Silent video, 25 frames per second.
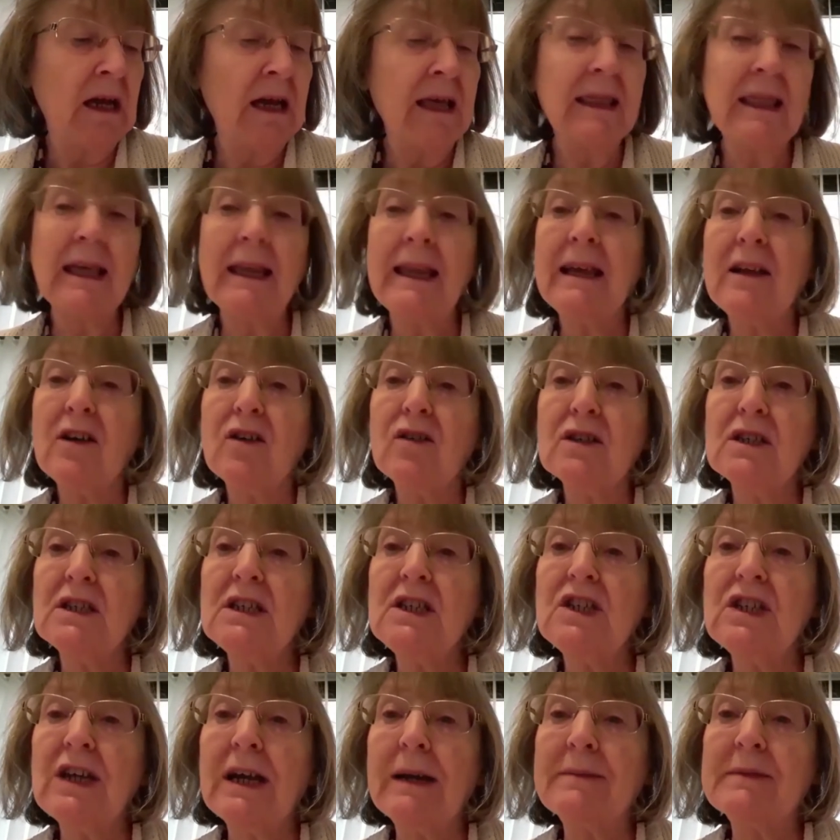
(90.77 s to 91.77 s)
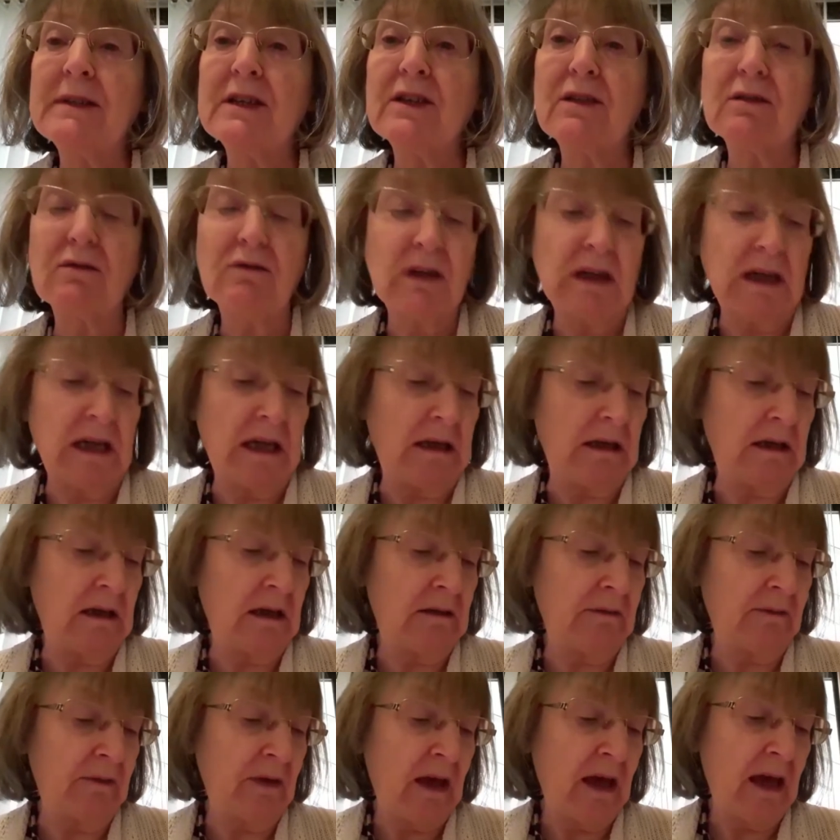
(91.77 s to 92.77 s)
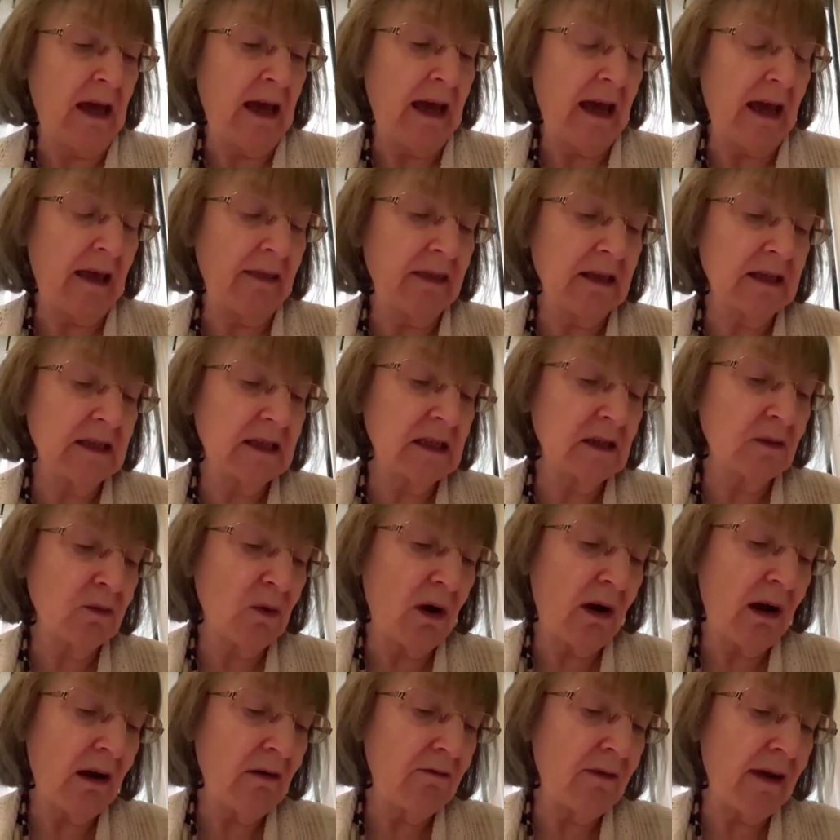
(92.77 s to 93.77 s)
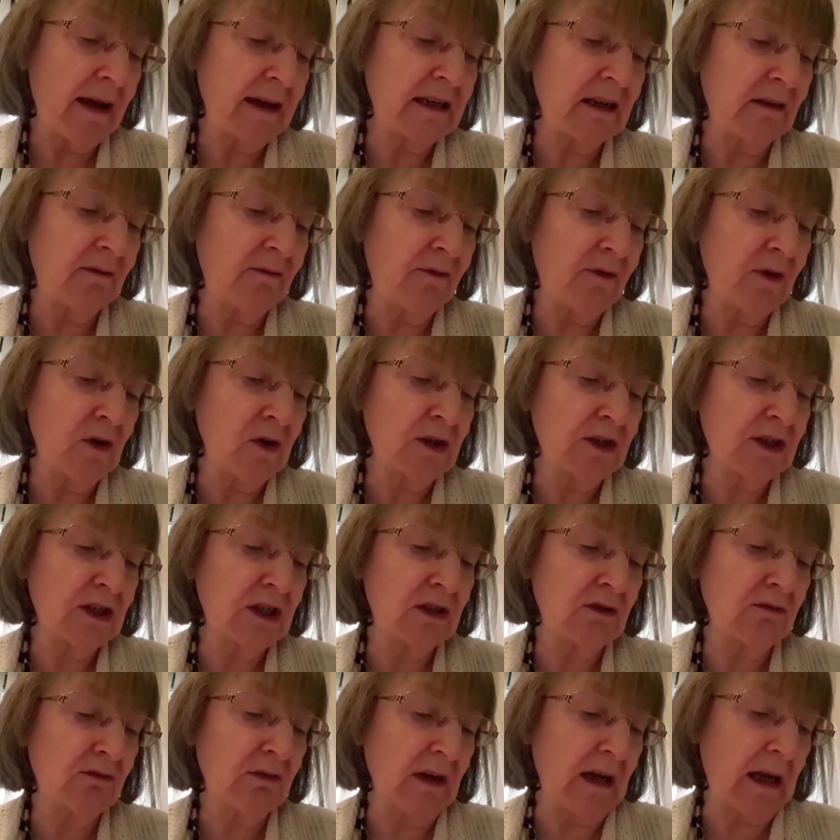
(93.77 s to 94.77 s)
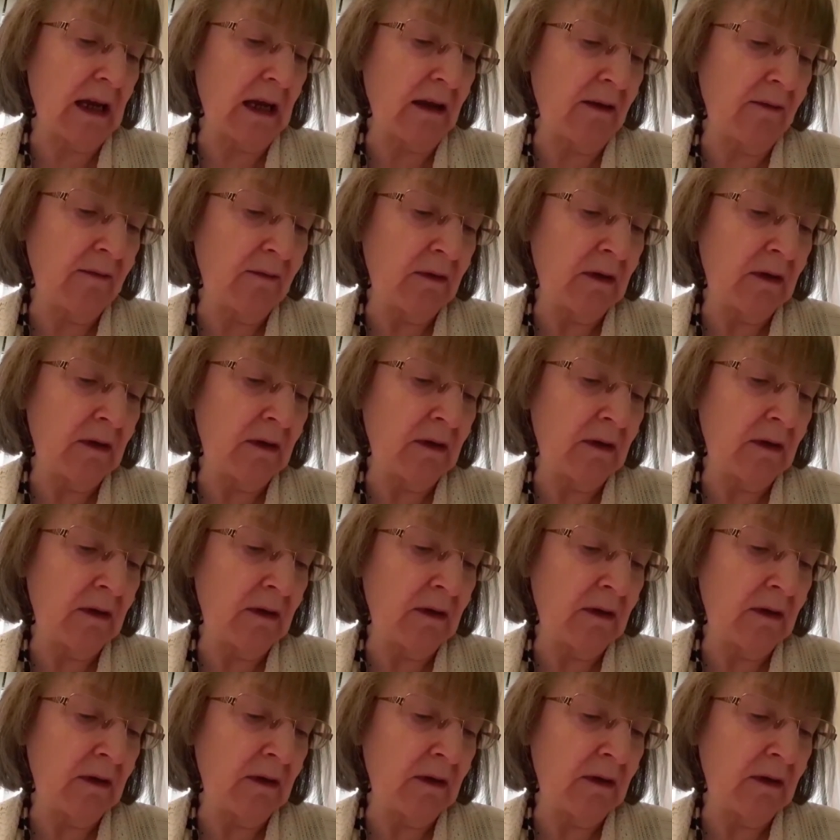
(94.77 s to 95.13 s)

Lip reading: Then I got to chapter 3, and this is what I read in verse 3.